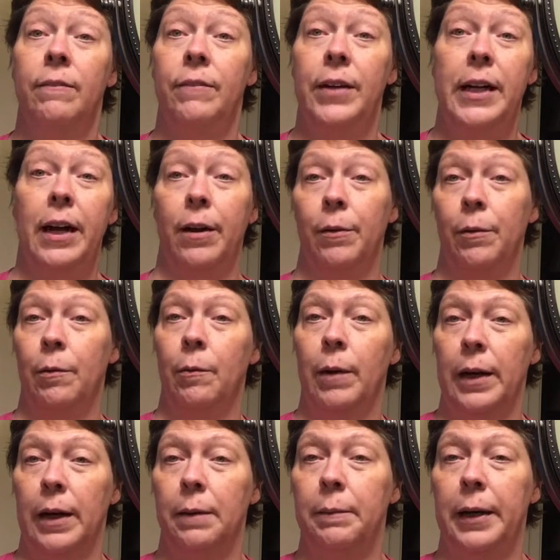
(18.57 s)
video
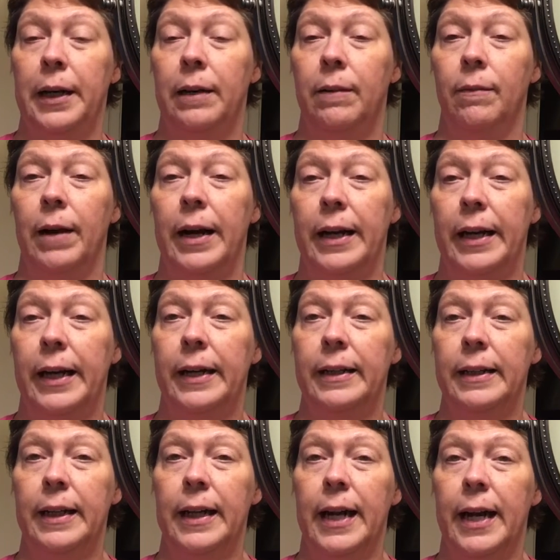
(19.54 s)
while I'm getting ready.
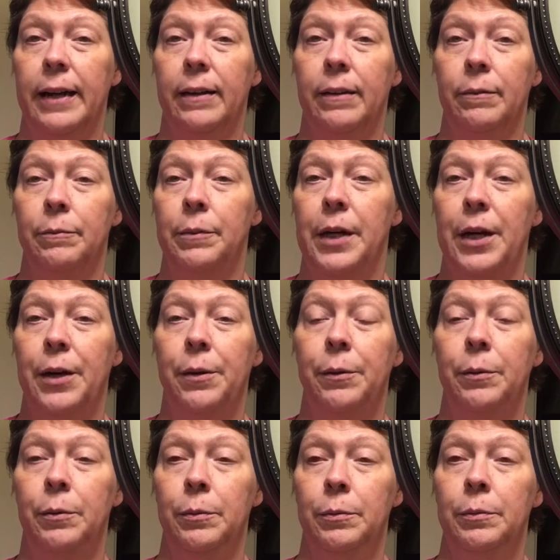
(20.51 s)
I don't
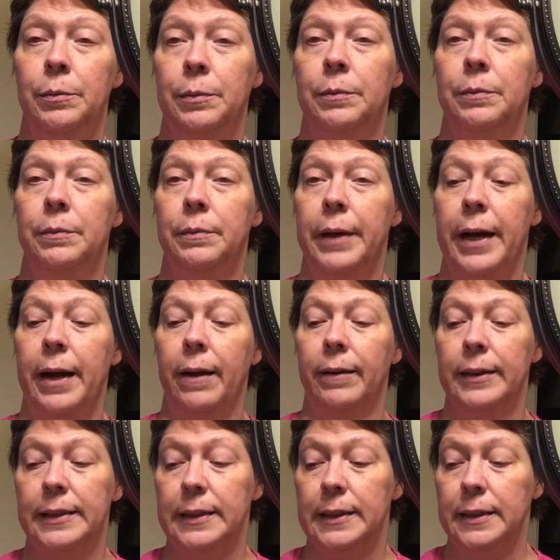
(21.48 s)
know how
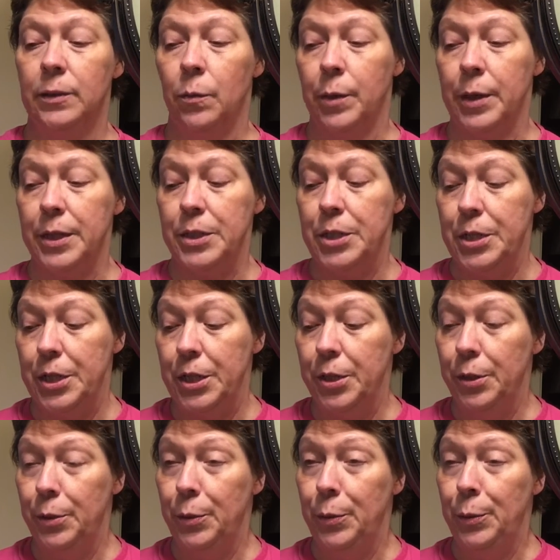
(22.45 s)
this is going to
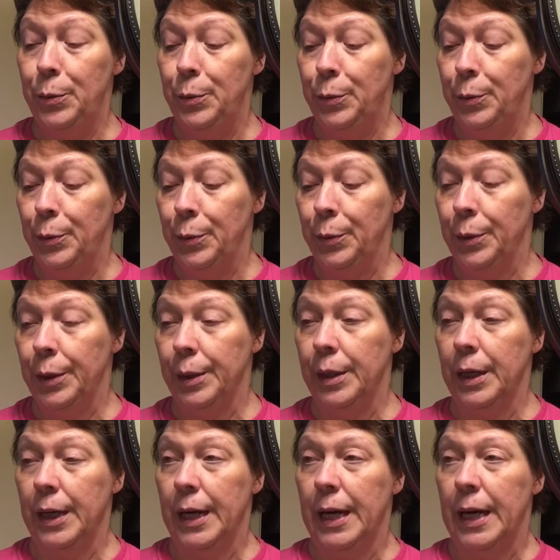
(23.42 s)
do.
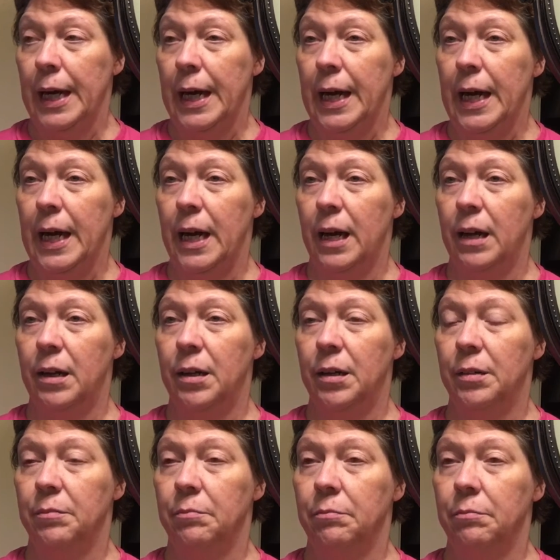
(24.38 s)

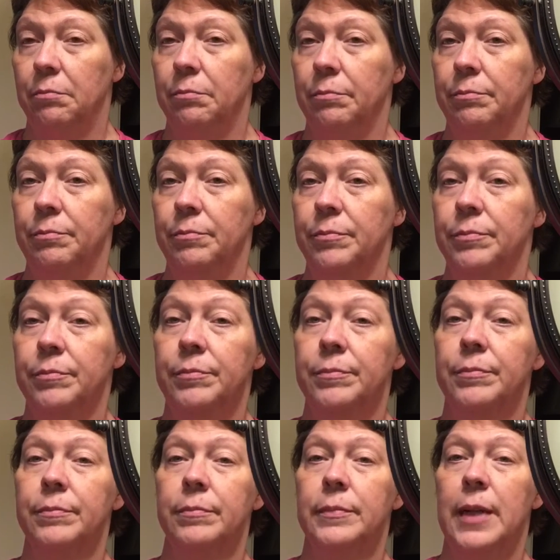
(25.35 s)
I
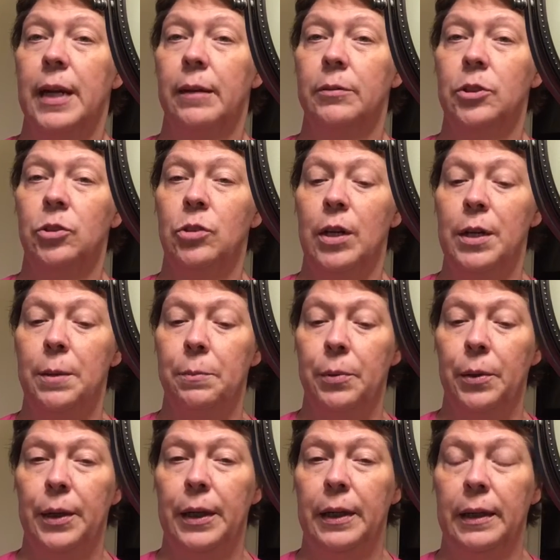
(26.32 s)
was trying to
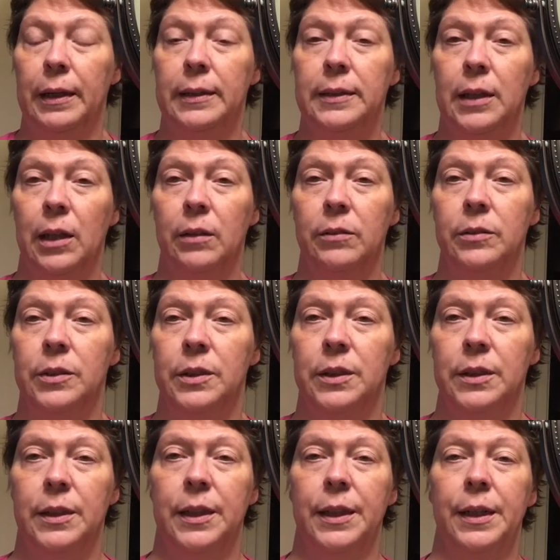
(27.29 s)
put it as close
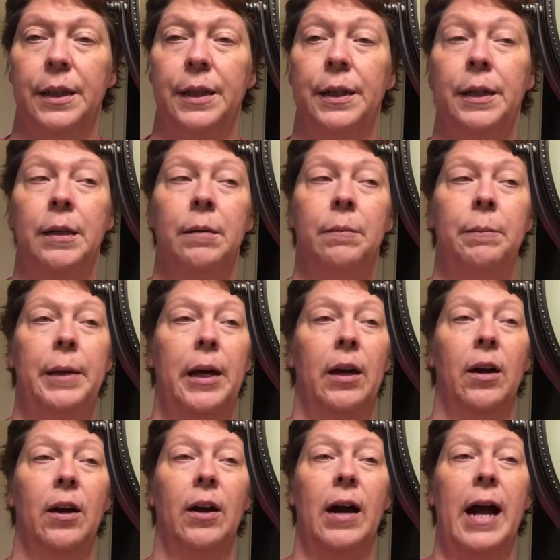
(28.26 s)
to the
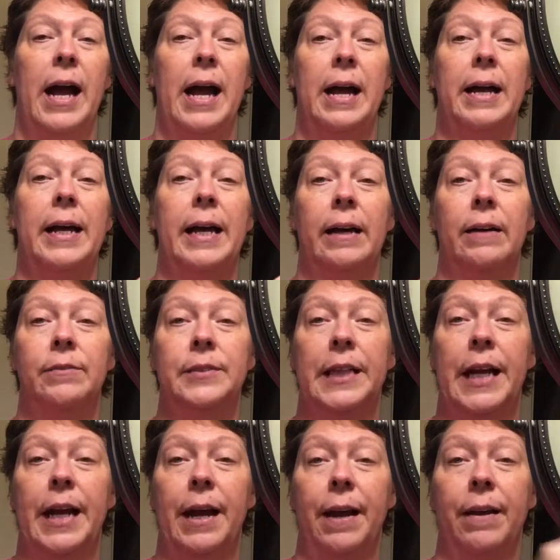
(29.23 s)
mirror. I have to
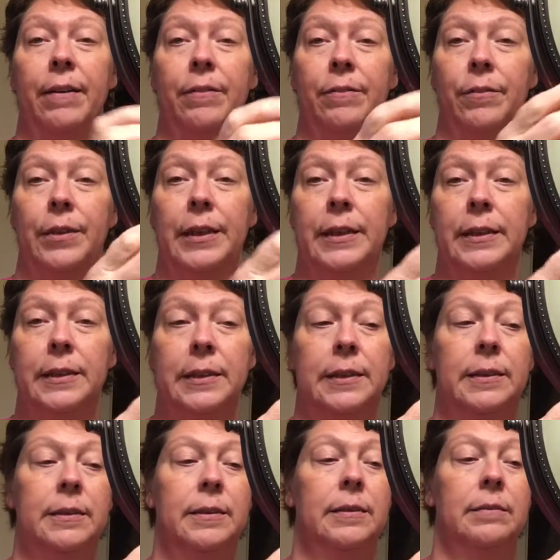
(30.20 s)
have
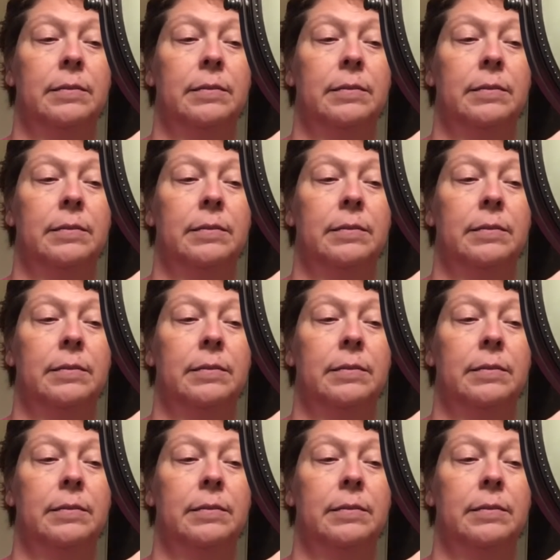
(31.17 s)
this